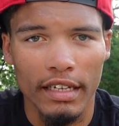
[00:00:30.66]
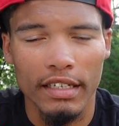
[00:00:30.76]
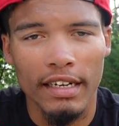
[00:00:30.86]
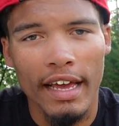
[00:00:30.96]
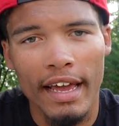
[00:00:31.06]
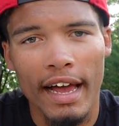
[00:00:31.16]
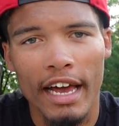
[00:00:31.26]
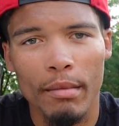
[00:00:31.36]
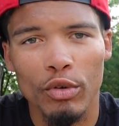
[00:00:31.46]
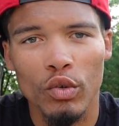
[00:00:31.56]
and today
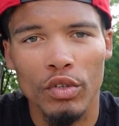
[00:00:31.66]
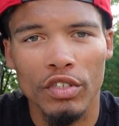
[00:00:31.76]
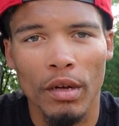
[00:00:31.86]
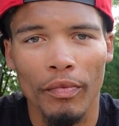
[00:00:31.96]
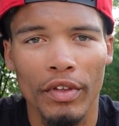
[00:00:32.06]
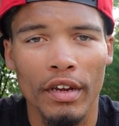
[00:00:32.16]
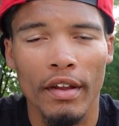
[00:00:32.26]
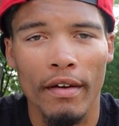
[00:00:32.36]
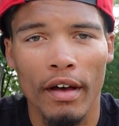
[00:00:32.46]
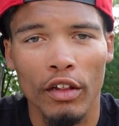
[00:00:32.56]
I am doing something
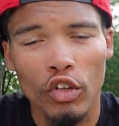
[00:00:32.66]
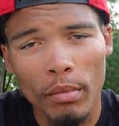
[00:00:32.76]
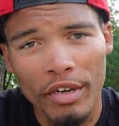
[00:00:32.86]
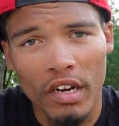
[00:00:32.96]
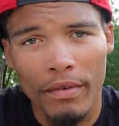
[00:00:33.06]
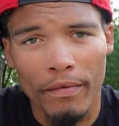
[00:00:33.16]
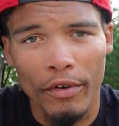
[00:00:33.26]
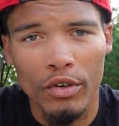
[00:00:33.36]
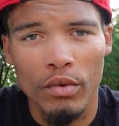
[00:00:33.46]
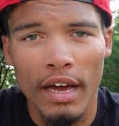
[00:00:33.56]
a little bit different
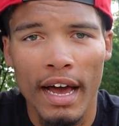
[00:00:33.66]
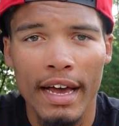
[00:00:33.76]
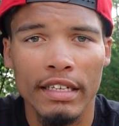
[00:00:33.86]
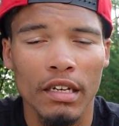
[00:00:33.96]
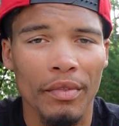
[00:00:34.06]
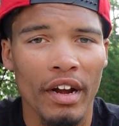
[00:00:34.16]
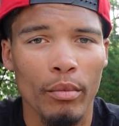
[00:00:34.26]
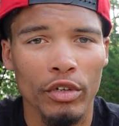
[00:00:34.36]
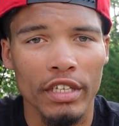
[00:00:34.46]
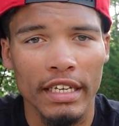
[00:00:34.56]
for you guys, something
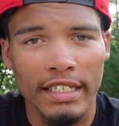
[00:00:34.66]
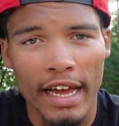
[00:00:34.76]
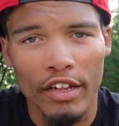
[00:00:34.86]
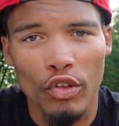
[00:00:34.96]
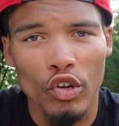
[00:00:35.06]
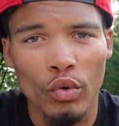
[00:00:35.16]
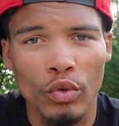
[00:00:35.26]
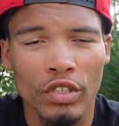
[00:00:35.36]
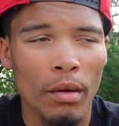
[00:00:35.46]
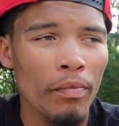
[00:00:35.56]
I'm really excited to
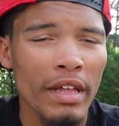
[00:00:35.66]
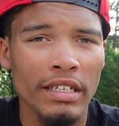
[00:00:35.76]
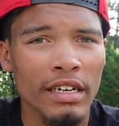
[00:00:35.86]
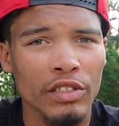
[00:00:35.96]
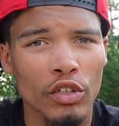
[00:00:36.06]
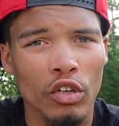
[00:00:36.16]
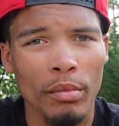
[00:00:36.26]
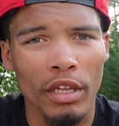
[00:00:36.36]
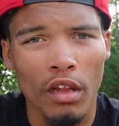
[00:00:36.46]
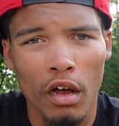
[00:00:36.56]
do, something that's honestly a little
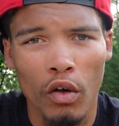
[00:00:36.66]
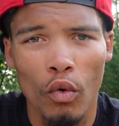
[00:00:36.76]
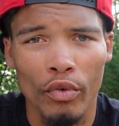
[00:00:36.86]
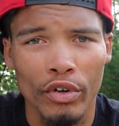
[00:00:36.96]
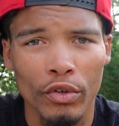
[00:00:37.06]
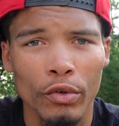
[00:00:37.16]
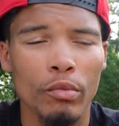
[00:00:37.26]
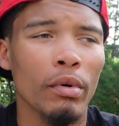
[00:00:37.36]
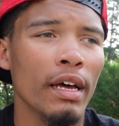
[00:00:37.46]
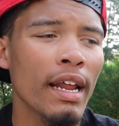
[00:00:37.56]
bit long overdue,
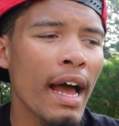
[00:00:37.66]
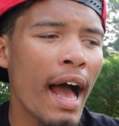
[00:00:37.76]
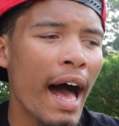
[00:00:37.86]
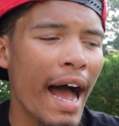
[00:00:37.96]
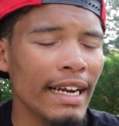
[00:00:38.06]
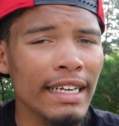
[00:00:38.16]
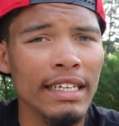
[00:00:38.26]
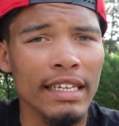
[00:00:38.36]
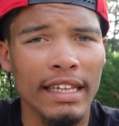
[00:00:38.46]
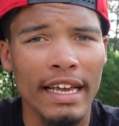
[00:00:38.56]
but I
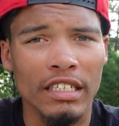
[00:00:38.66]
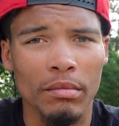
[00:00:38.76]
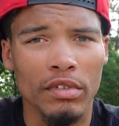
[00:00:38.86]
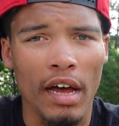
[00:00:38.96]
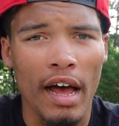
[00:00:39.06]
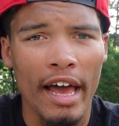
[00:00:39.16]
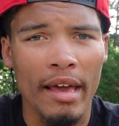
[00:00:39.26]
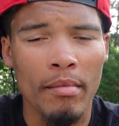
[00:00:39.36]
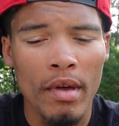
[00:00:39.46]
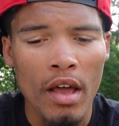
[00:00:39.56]
needed to take some
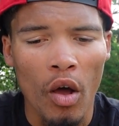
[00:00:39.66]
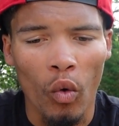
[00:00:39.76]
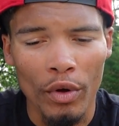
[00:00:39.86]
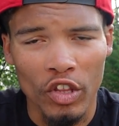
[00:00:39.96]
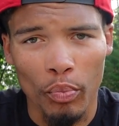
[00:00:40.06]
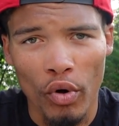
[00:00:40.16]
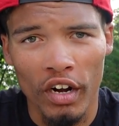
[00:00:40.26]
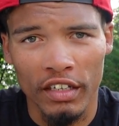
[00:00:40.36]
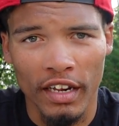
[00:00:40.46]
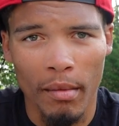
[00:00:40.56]
time with the
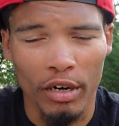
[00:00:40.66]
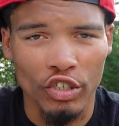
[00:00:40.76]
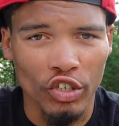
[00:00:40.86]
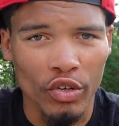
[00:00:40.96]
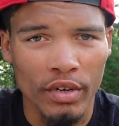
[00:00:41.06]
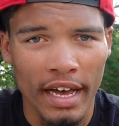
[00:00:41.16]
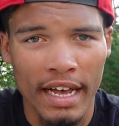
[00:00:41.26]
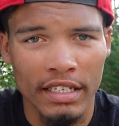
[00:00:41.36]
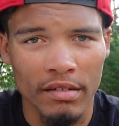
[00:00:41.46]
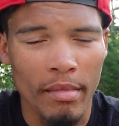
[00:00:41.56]
product that I'm about to show you
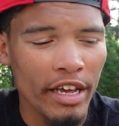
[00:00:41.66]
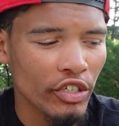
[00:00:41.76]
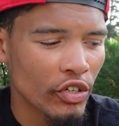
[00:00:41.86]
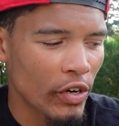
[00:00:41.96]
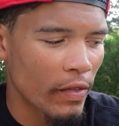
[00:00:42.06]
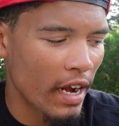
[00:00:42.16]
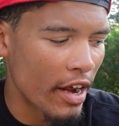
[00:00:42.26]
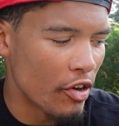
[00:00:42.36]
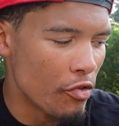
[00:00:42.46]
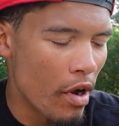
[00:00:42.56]
guys and make sure that
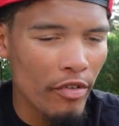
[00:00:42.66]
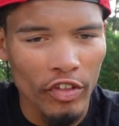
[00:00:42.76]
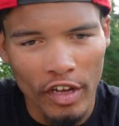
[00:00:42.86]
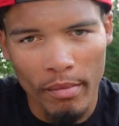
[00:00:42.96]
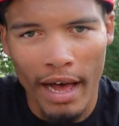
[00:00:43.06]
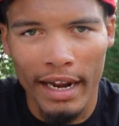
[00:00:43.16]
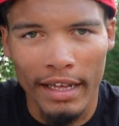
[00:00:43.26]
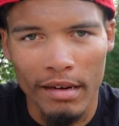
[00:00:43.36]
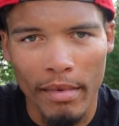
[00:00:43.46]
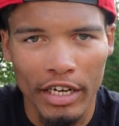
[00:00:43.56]
I knew everything about
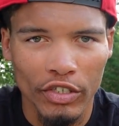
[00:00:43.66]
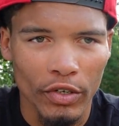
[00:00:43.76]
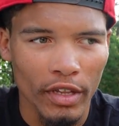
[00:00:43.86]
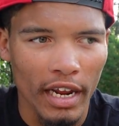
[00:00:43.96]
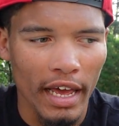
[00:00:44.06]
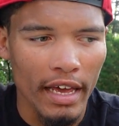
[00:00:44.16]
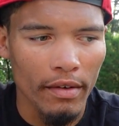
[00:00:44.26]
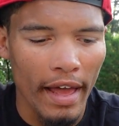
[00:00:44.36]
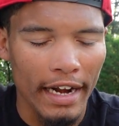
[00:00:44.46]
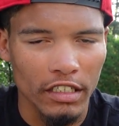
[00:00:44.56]
it and make sure that I
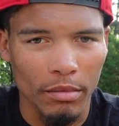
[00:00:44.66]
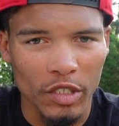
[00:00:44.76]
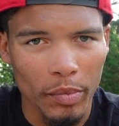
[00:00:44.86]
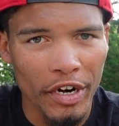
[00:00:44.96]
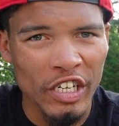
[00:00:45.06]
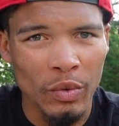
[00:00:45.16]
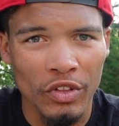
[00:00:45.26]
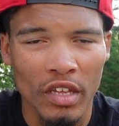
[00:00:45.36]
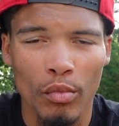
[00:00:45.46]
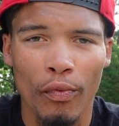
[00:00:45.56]
had some experience
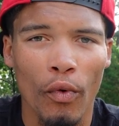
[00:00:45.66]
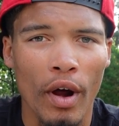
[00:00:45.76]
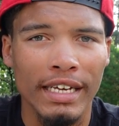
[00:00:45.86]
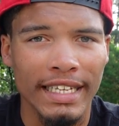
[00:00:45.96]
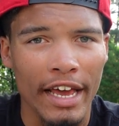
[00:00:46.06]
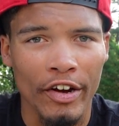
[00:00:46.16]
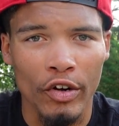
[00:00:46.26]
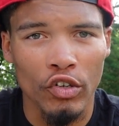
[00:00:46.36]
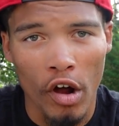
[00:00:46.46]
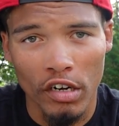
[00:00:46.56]
with it before I sat here
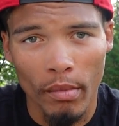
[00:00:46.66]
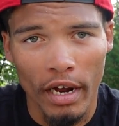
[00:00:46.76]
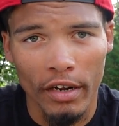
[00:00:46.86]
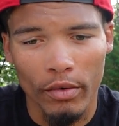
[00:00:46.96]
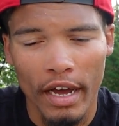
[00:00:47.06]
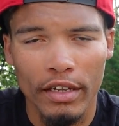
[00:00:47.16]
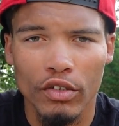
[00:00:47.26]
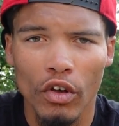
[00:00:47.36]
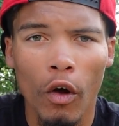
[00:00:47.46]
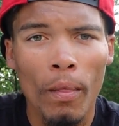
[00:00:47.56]
and talked about it, right?
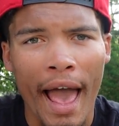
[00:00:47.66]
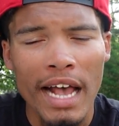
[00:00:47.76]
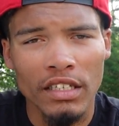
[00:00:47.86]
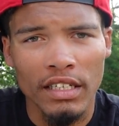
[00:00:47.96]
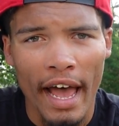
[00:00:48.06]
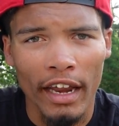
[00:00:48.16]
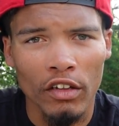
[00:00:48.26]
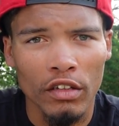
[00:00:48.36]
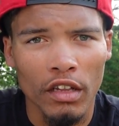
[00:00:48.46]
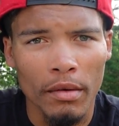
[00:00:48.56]
So, as the
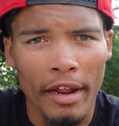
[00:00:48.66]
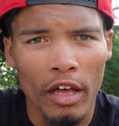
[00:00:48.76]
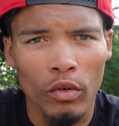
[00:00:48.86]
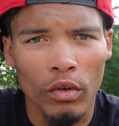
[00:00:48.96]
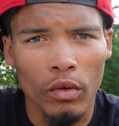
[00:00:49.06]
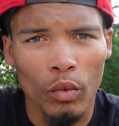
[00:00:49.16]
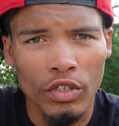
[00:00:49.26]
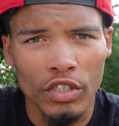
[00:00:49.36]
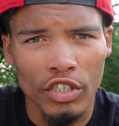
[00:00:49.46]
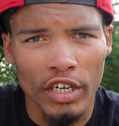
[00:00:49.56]
title and thumbnail
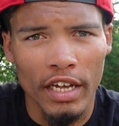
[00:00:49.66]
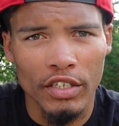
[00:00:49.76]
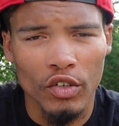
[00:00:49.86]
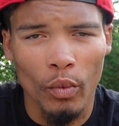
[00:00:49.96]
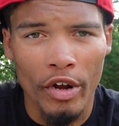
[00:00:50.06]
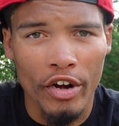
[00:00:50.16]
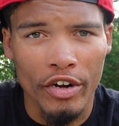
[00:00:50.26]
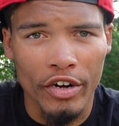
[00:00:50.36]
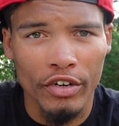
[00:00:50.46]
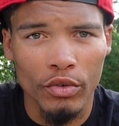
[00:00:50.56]
would suggest, we are
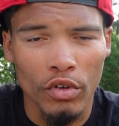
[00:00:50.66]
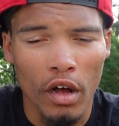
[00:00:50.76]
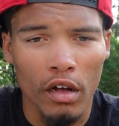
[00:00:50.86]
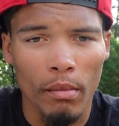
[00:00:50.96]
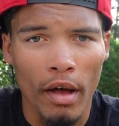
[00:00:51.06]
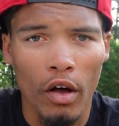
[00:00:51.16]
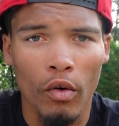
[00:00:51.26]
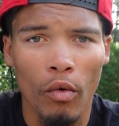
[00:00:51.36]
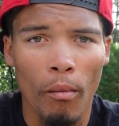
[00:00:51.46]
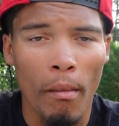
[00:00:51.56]
here to talk about
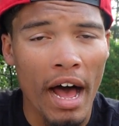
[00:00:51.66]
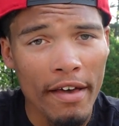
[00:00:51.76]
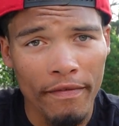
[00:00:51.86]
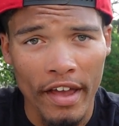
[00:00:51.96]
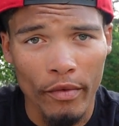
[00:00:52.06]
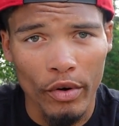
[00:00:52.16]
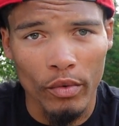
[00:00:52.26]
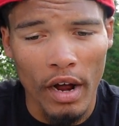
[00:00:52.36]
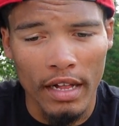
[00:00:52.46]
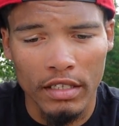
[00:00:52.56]
my favorite
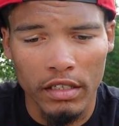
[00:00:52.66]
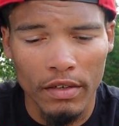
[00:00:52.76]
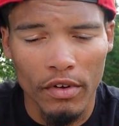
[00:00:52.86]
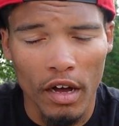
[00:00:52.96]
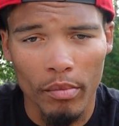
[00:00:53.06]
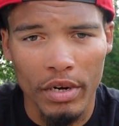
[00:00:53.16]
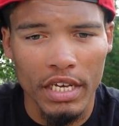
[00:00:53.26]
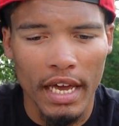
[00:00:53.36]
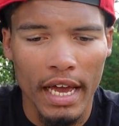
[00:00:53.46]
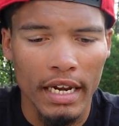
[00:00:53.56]
rod sleeve
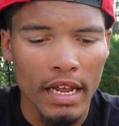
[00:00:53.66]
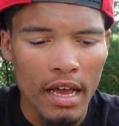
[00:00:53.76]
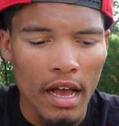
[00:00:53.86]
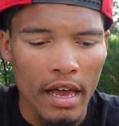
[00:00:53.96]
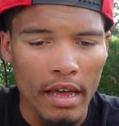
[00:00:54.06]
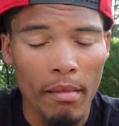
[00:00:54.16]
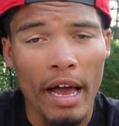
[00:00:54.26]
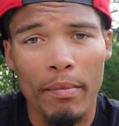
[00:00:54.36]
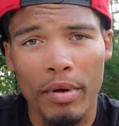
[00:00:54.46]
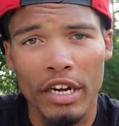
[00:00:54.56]
company and, in
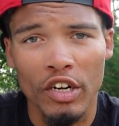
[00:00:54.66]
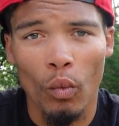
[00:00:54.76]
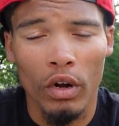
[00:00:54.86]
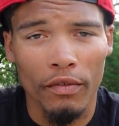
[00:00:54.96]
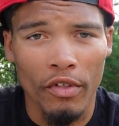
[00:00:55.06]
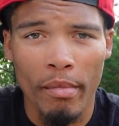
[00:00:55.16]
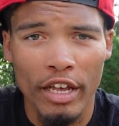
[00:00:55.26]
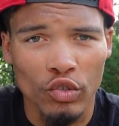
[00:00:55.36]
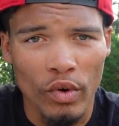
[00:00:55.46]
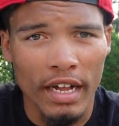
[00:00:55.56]
my opinion, one of the
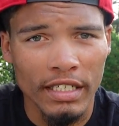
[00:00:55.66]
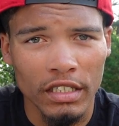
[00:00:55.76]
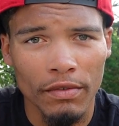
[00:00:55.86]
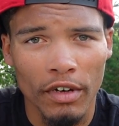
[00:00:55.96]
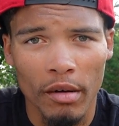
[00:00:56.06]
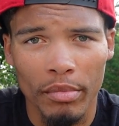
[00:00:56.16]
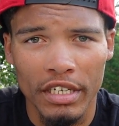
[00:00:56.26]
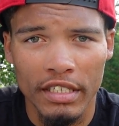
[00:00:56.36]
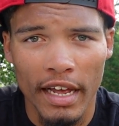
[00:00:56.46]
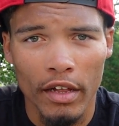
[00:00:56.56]
best rod sleeve
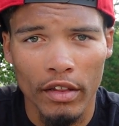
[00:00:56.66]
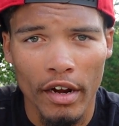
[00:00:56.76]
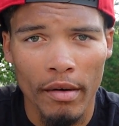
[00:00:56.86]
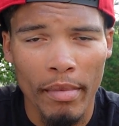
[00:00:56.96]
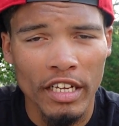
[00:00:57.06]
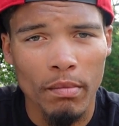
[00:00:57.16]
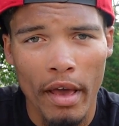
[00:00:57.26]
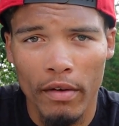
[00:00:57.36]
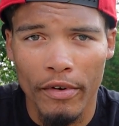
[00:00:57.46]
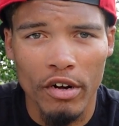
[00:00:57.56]
companies out there, best
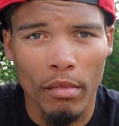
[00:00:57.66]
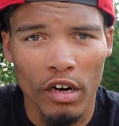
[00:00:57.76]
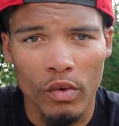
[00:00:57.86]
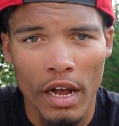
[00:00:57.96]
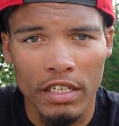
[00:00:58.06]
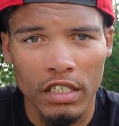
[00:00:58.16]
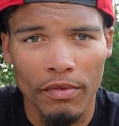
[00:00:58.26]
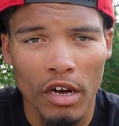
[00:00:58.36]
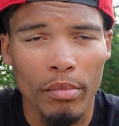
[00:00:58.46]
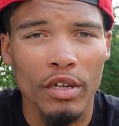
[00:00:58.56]
bang for your buck rod sleeve
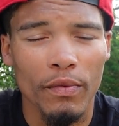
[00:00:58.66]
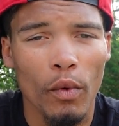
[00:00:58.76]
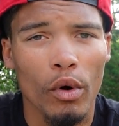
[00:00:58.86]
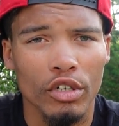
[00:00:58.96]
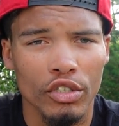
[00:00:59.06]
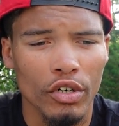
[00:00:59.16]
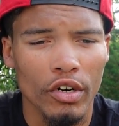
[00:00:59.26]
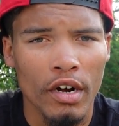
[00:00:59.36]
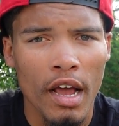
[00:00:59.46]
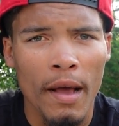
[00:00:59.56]
company for
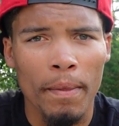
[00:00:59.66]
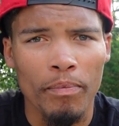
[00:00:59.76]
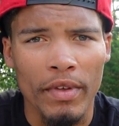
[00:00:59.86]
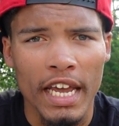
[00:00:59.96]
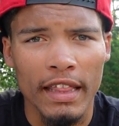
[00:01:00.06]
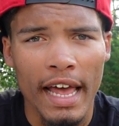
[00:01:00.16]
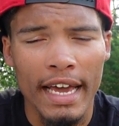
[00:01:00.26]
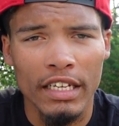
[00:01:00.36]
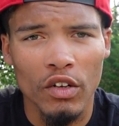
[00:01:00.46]
sure, and that is